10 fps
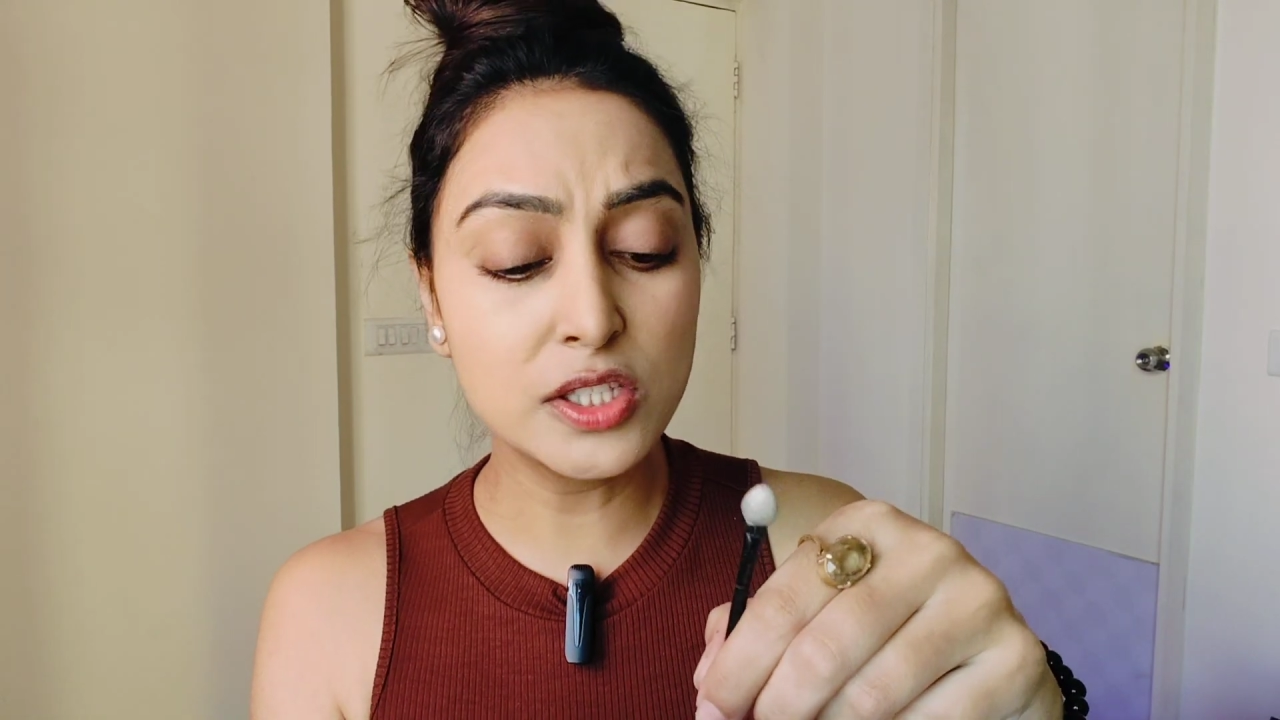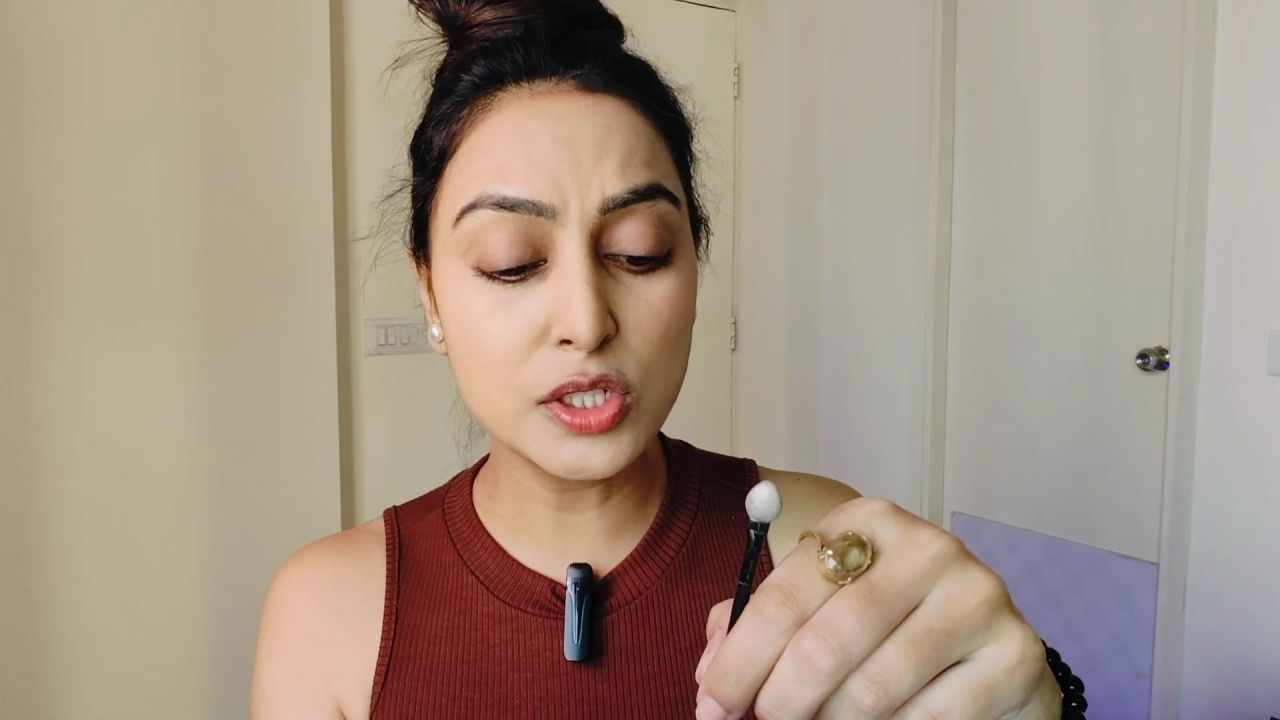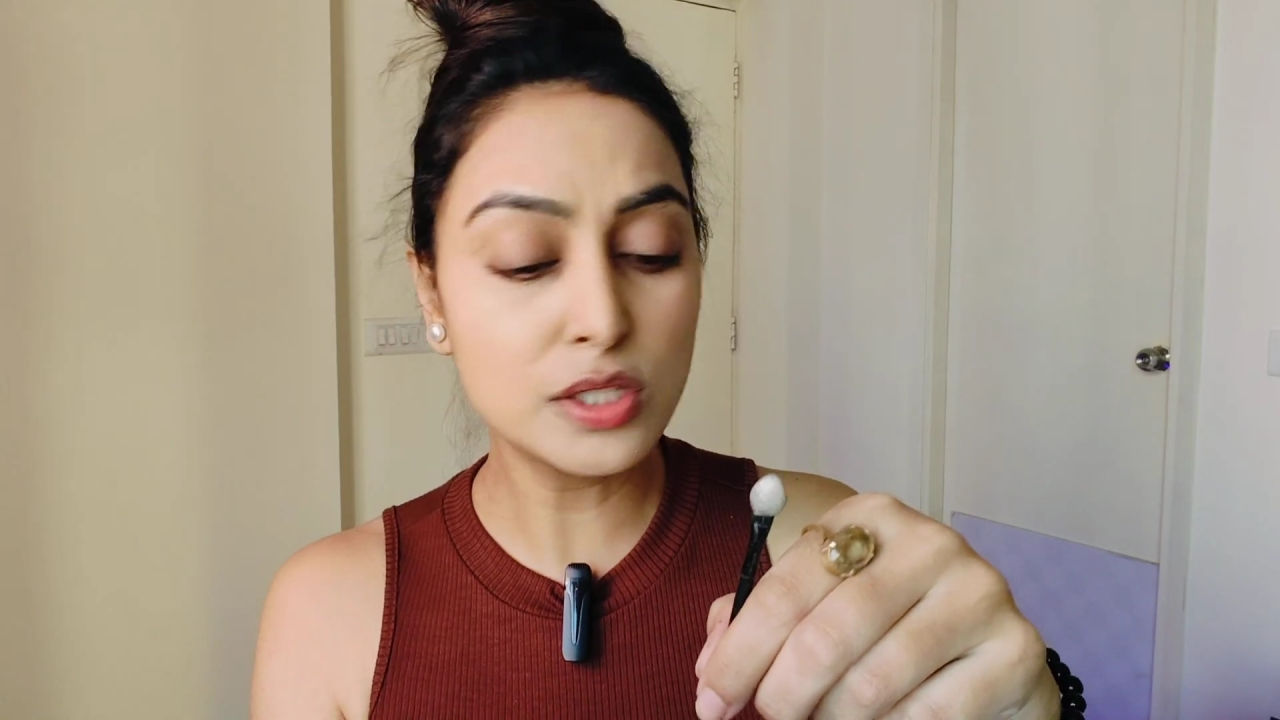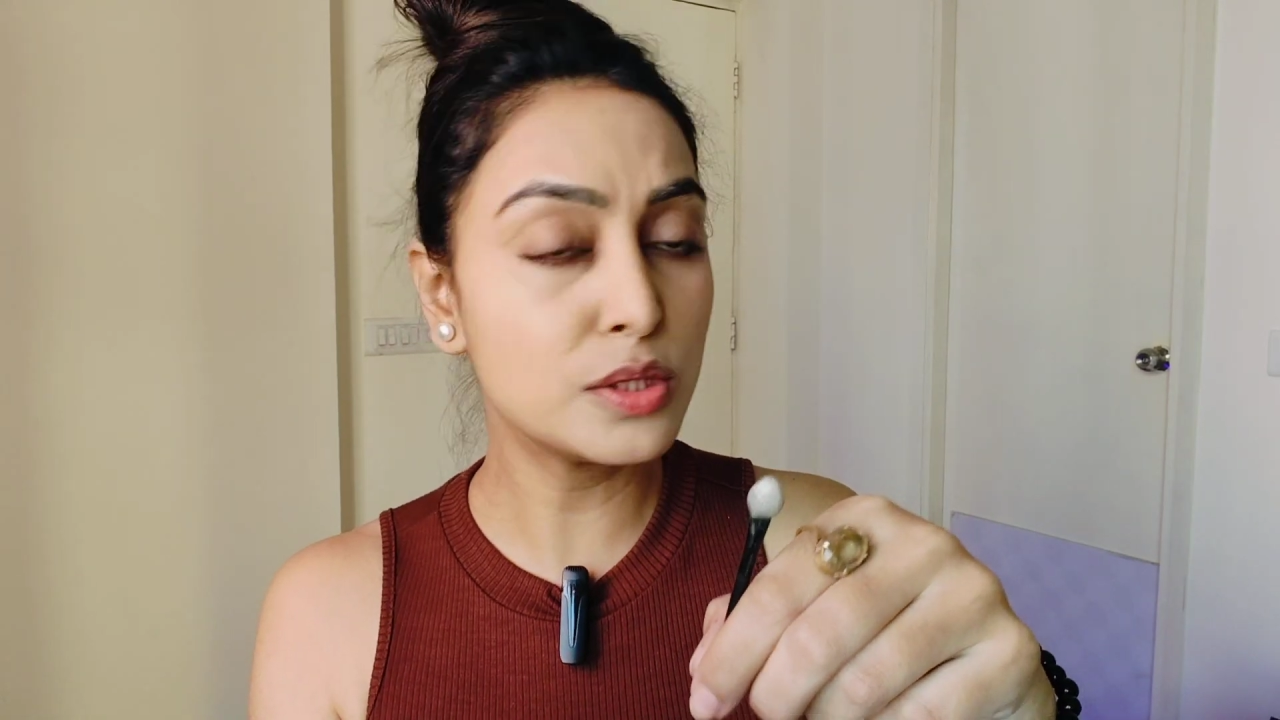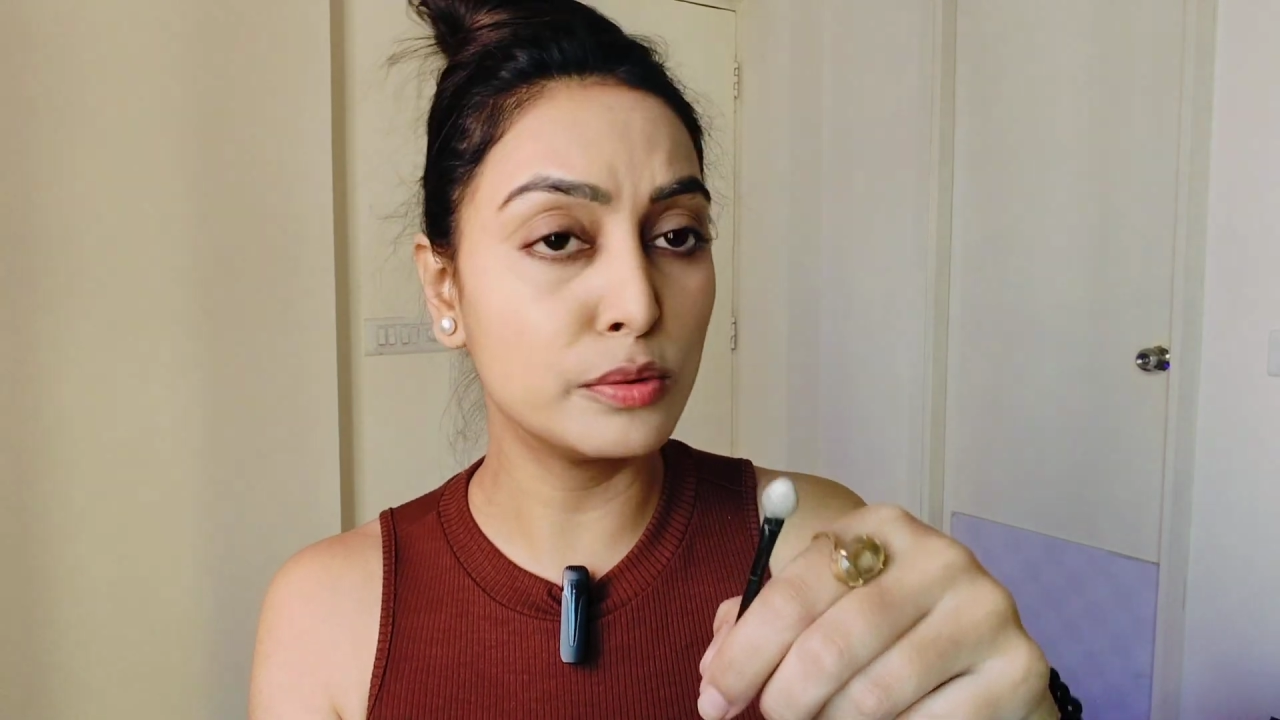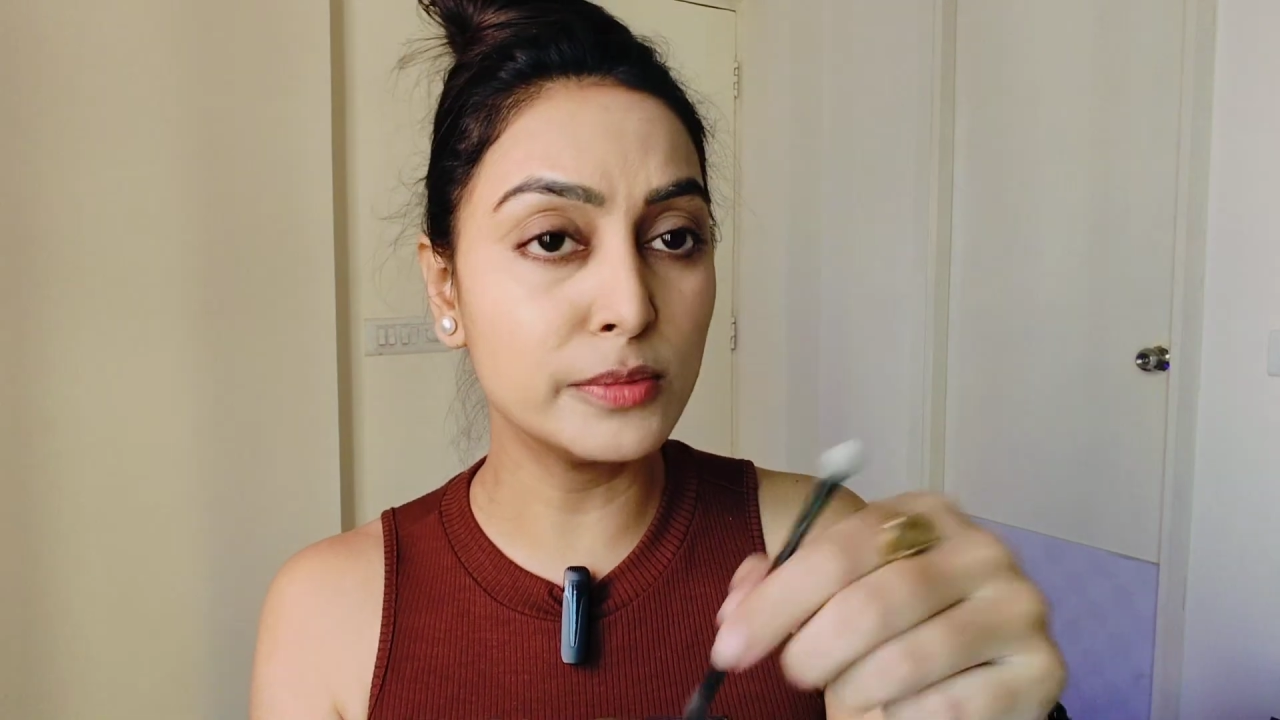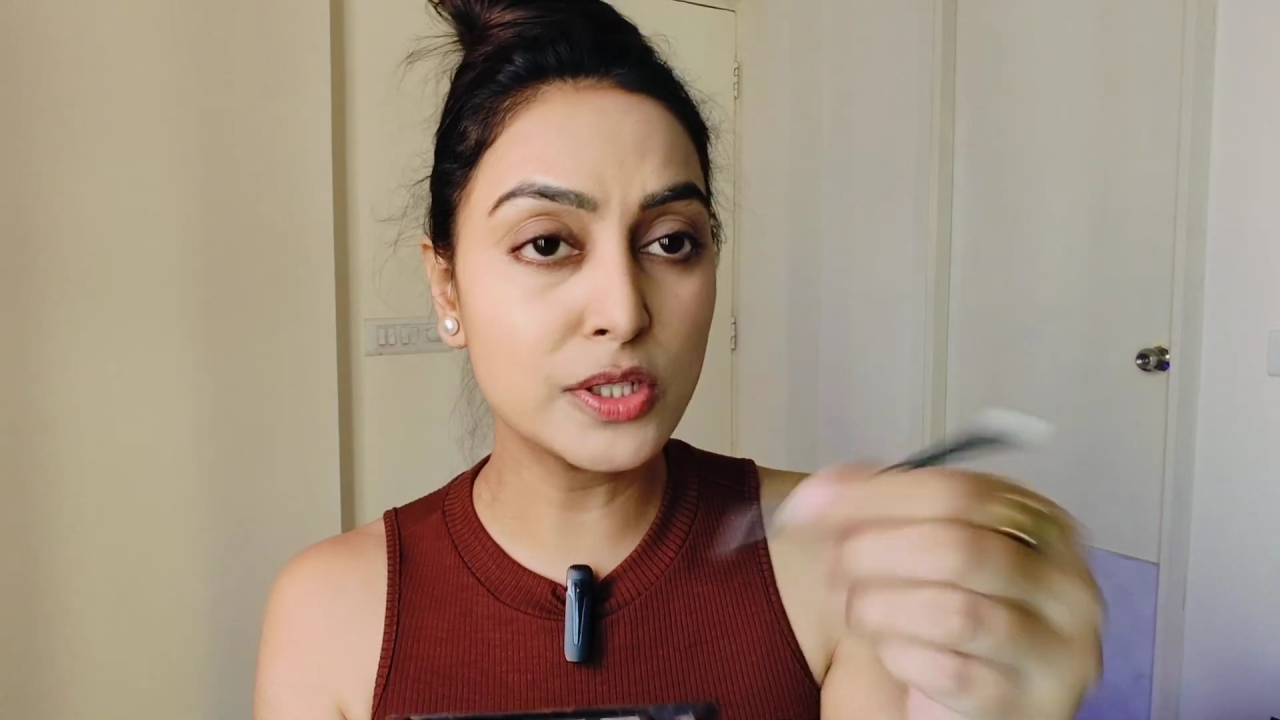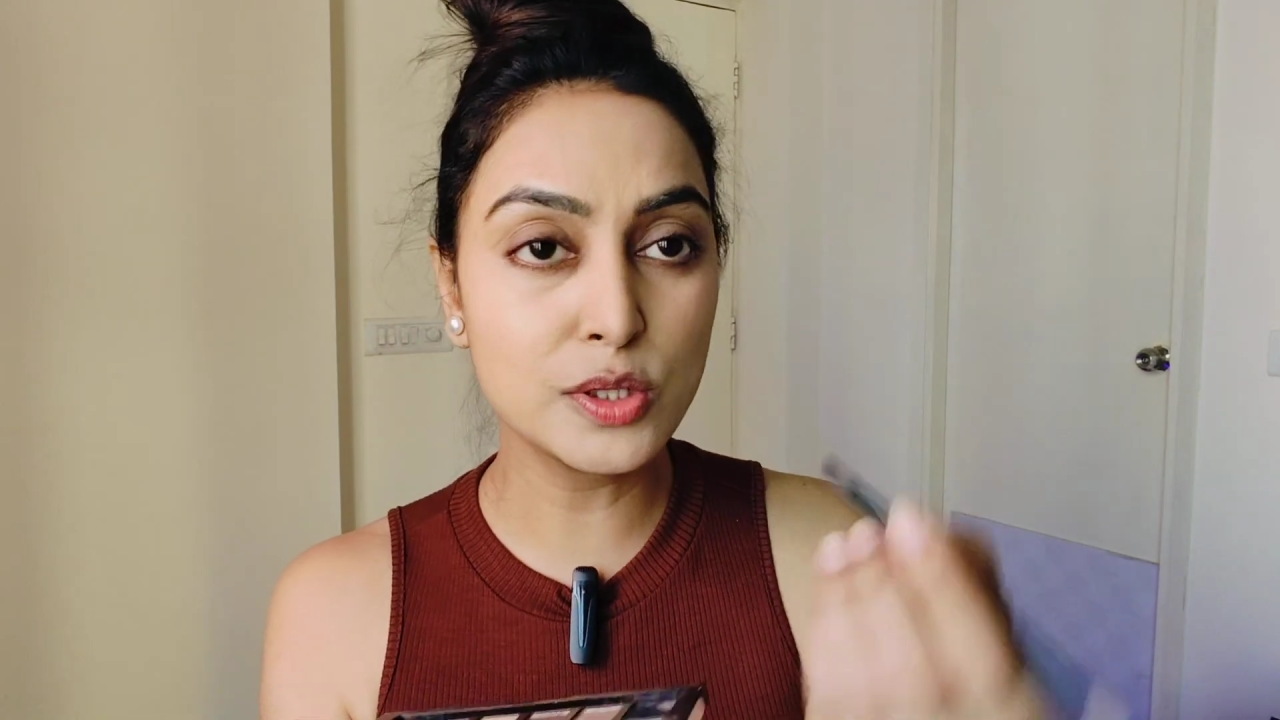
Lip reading: just so much